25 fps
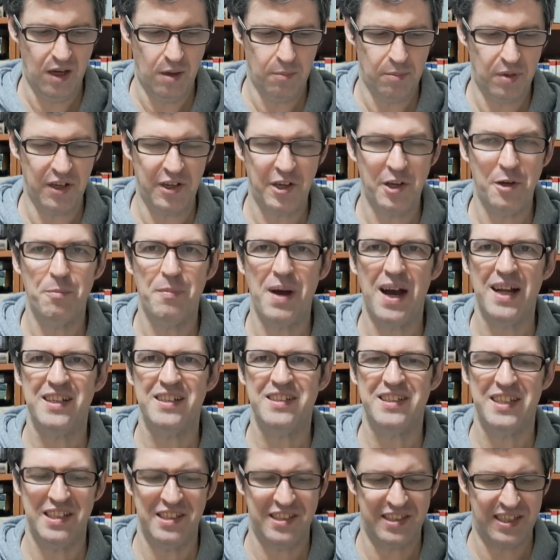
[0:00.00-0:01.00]
But
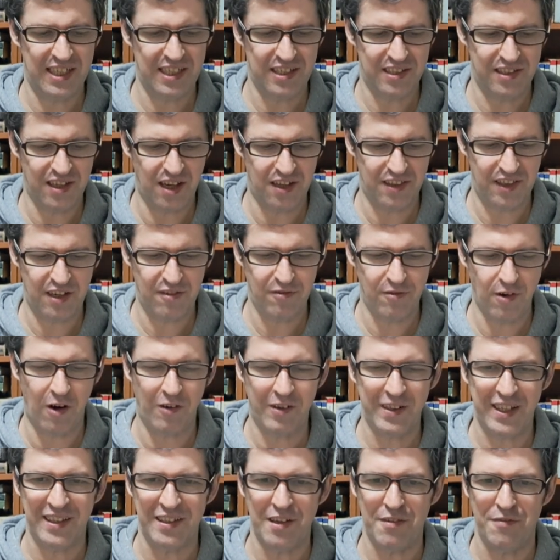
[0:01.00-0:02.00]
humanity sees nothing
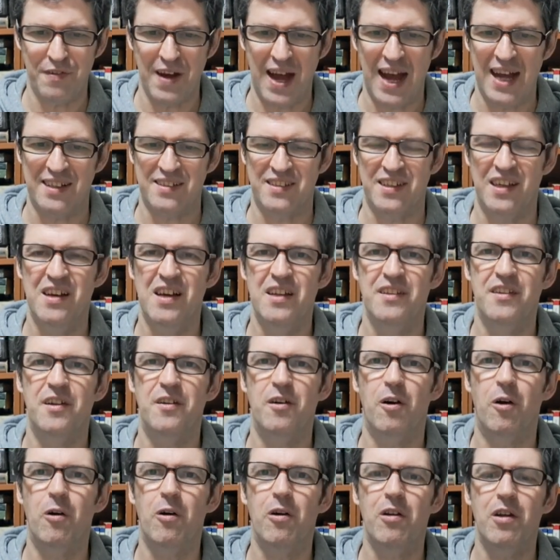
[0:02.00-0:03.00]
wrong in the fact
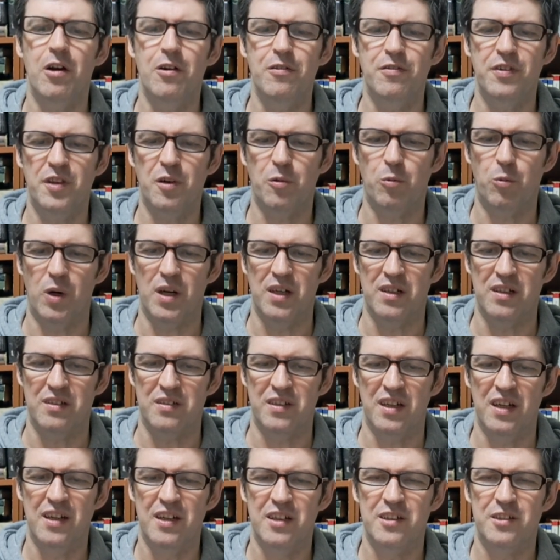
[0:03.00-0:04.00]
that all over the
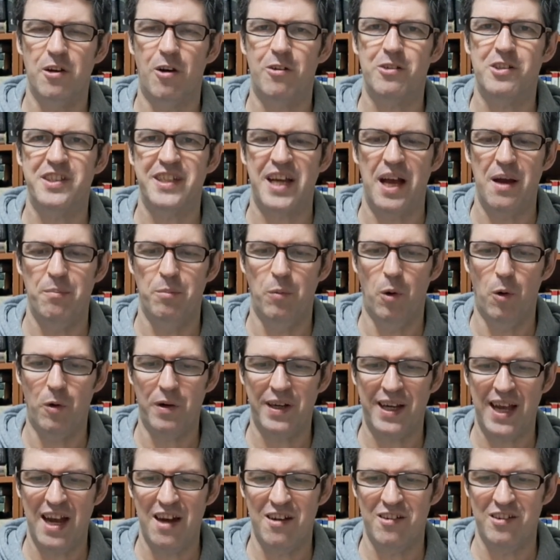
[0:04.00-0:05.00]
world, dogs get more
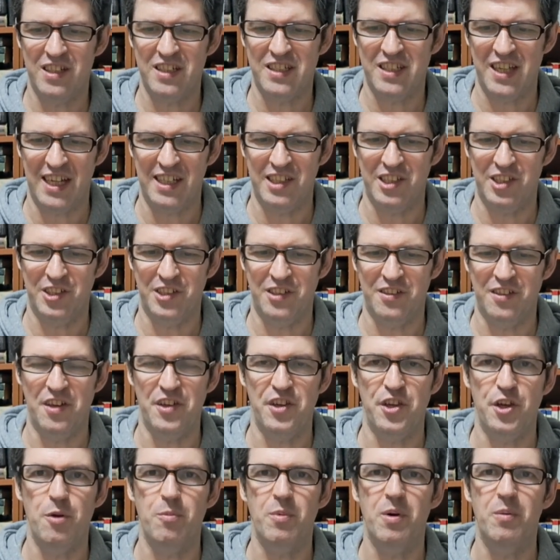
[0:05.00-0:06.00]
care and attention than
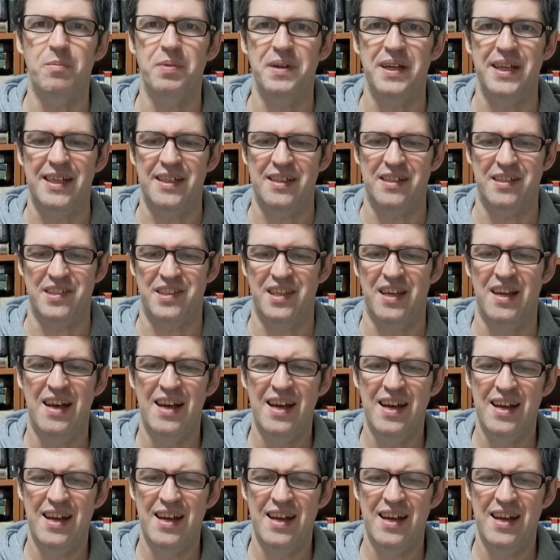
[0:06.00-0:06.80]
human beings.